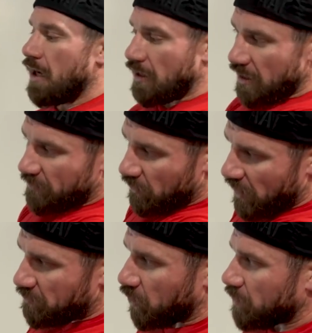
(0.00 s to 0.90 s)
I like my
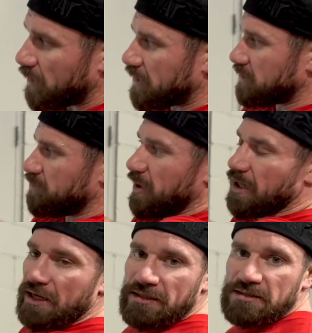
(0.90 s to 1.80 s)
whiteboard because it's
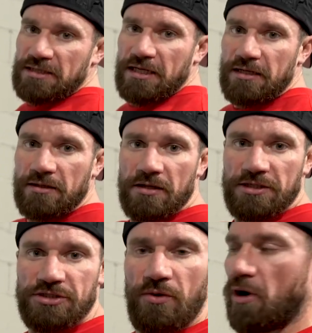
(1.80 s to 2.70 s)
big, I can see it. I
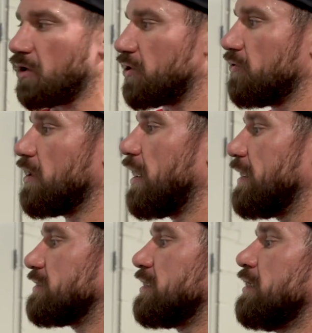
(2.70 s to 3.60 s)
show all of you
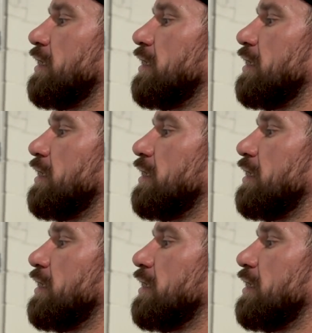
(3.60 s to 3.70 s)
guys.